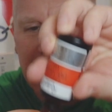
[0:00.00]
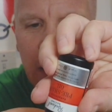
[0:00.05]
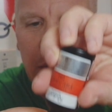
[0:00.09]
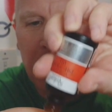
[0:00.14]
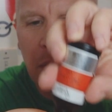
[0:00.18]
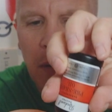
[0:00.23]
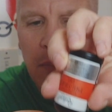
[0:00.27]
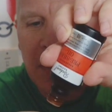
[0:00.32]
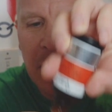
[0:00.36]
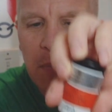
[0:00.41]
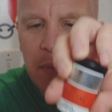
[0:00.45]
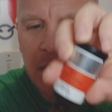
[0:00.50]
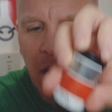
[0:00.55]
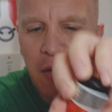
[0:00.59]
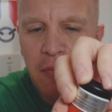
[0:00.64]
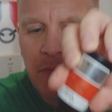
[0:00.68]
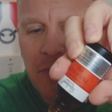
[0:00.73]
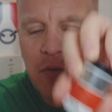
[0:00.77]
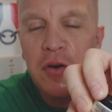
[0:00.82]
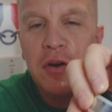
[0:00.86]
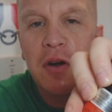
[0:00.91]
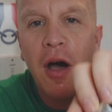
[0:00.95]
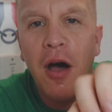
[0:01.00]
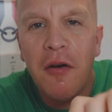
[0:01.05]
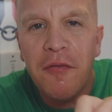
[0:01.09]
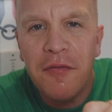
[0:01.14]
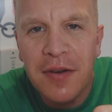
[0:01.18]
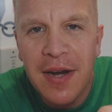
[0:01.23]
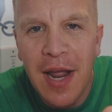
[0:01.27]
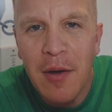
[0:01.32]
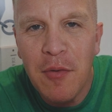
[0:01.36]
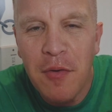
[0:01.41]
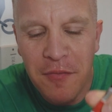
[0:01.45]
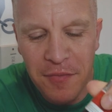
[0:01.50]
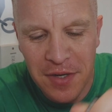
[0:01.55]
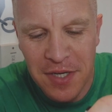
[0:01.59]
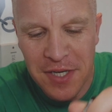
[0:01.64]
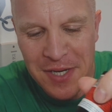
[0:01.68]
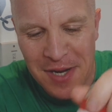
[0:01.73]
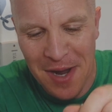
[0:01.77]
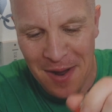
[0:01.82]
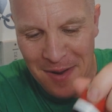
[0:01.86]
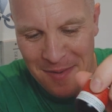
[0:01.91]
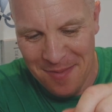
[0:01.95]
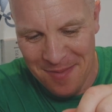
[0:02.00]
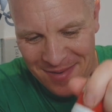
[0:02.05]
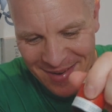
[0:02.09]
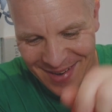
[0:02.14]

it'll probably be on for an half an hour video.